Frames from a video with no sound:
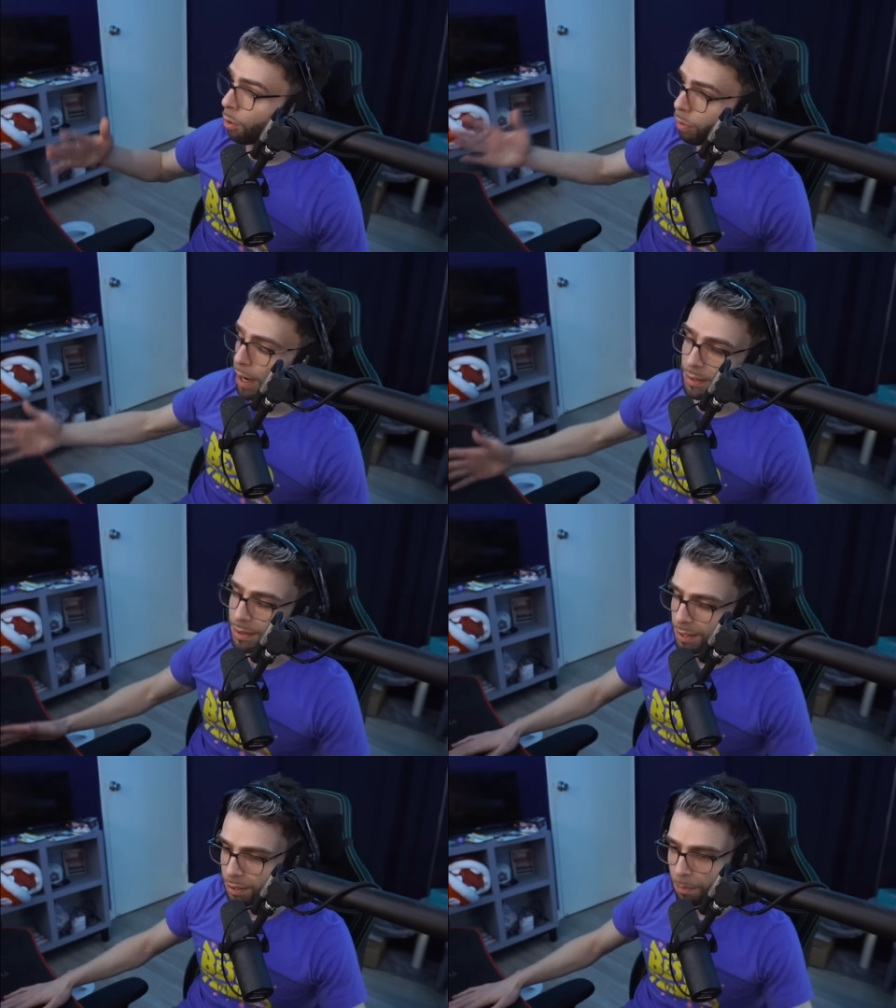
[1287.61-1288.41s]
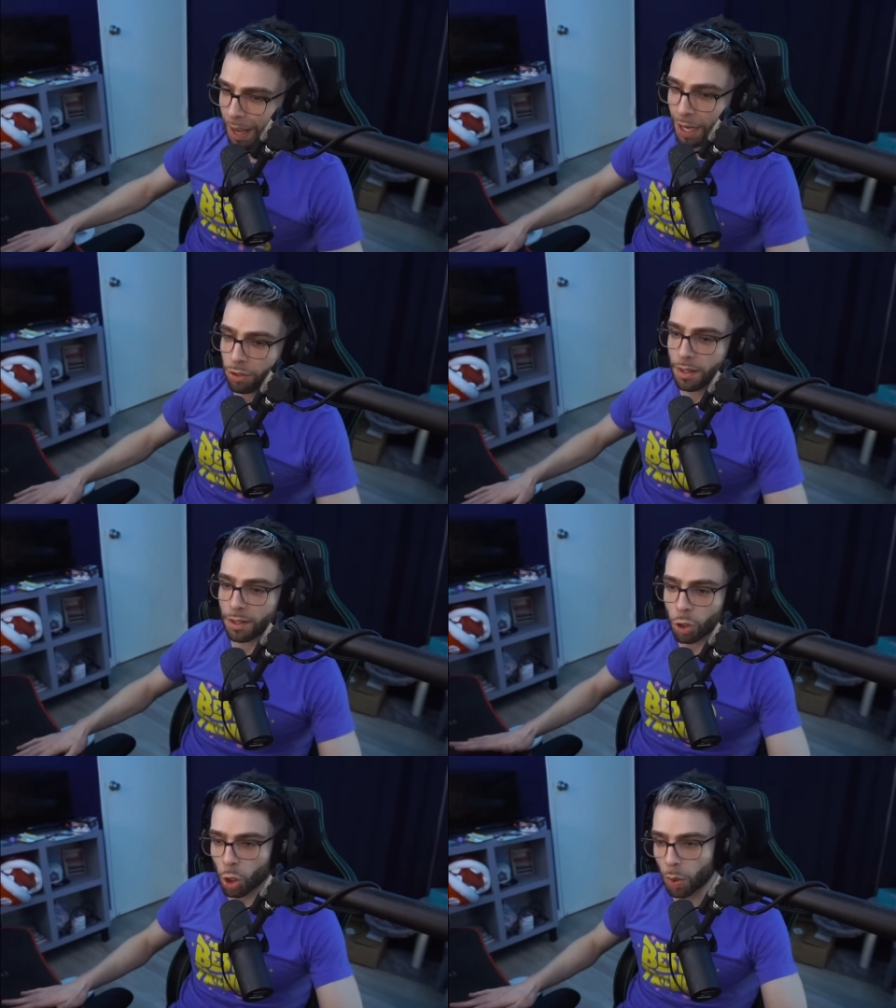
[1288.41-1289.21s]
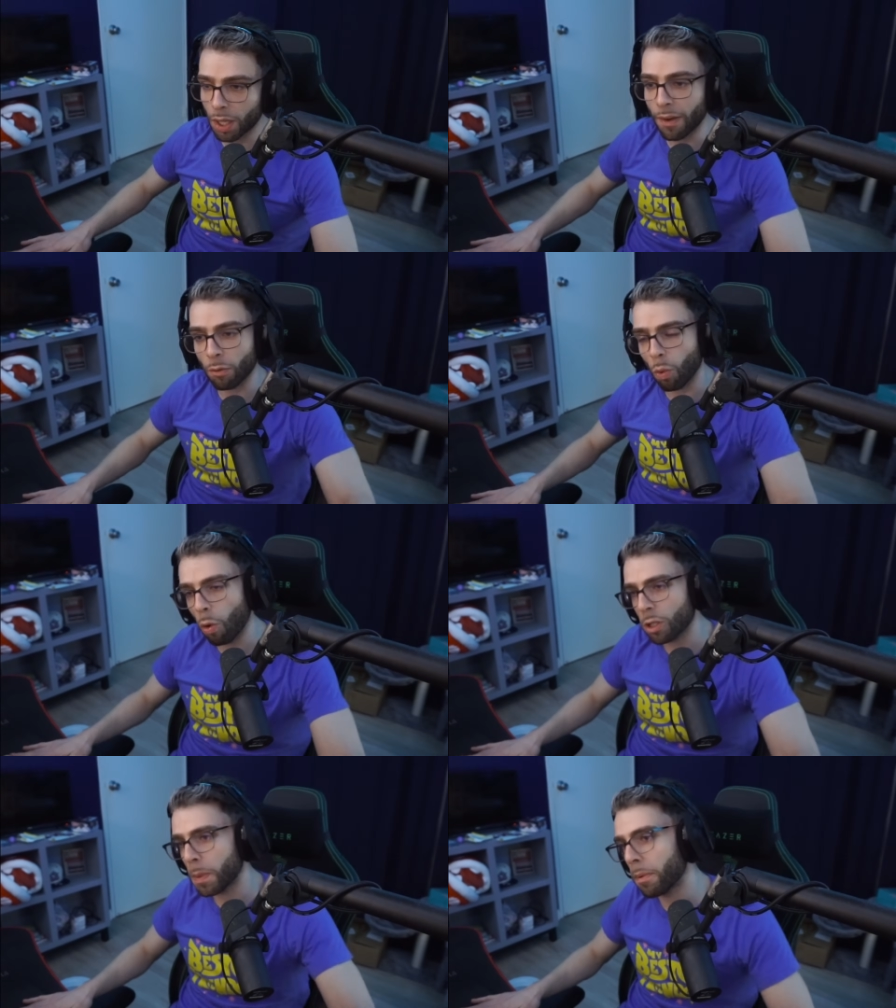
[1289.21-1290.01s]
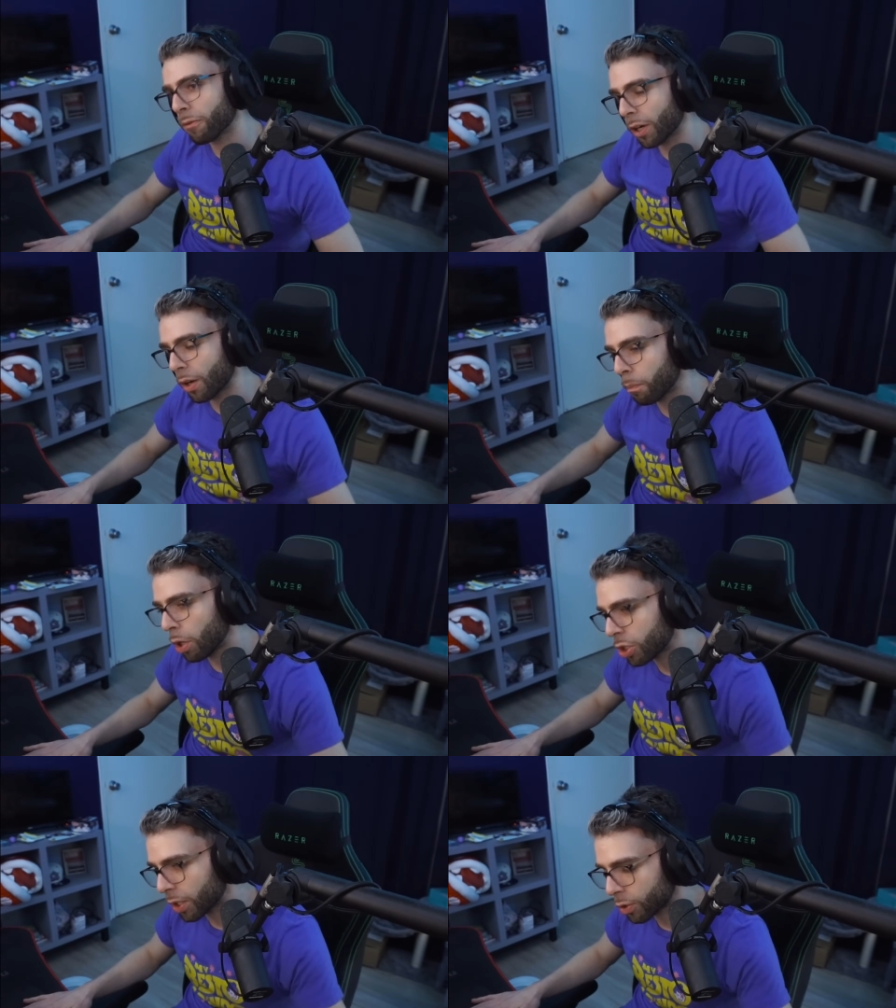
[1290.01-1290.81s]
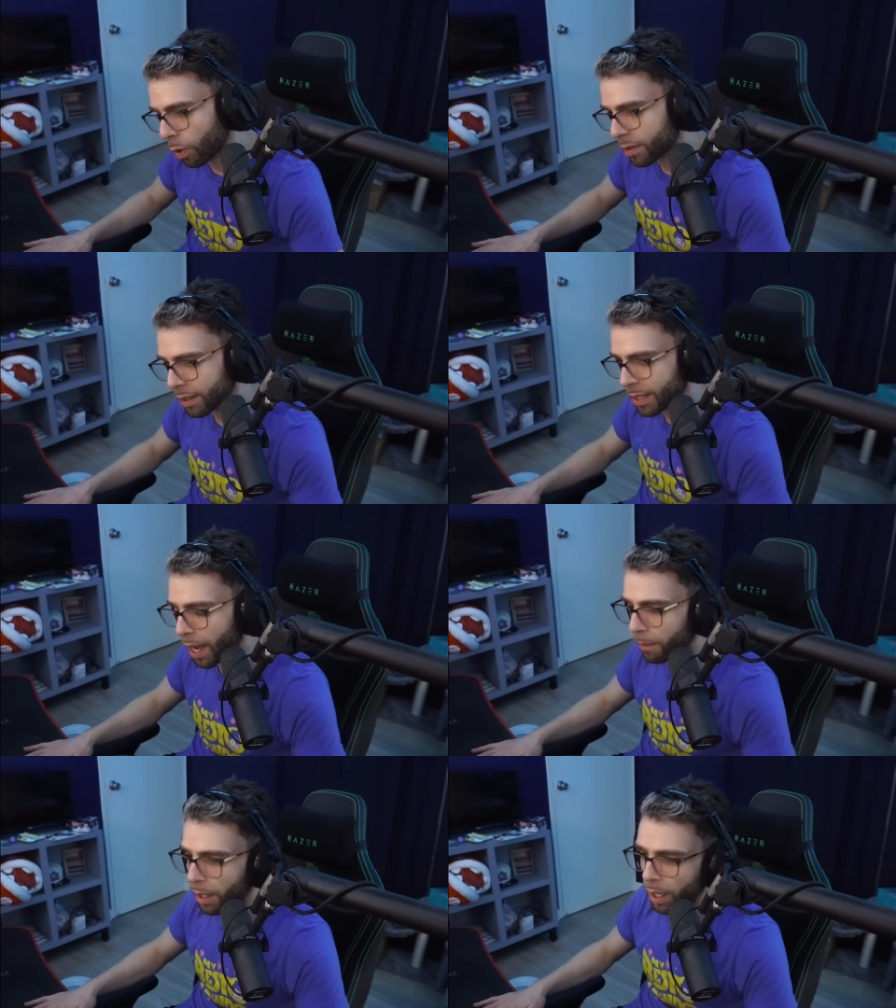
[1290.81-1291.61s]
Ranked system actually is intuitive and rewards people for pushing towards the top.